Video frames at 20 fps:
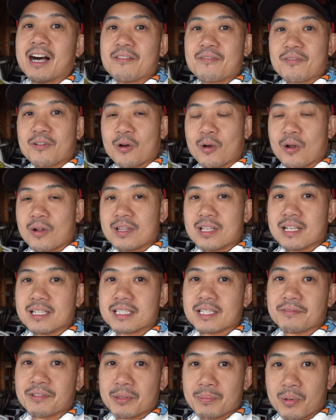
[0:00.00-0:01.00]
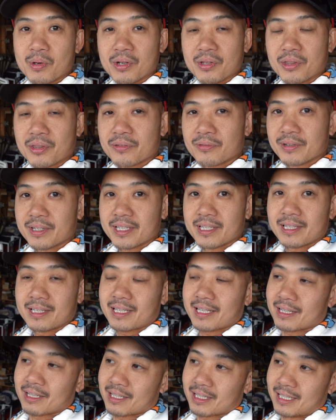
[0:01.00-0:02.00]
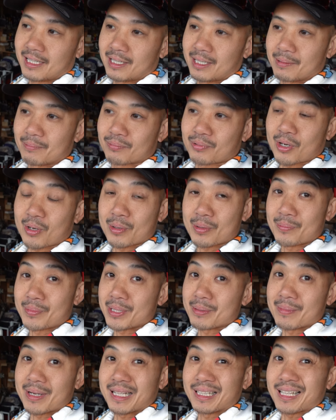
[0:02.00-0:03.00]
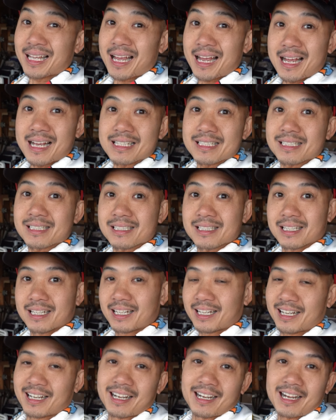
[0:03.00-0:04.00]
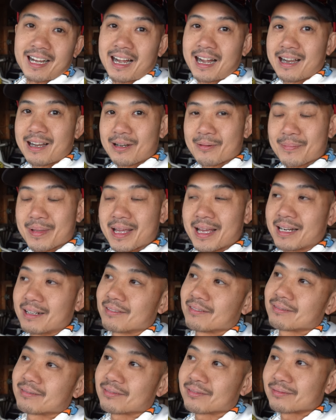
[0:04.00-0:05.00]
For the 70.3, probably be my last Ironman.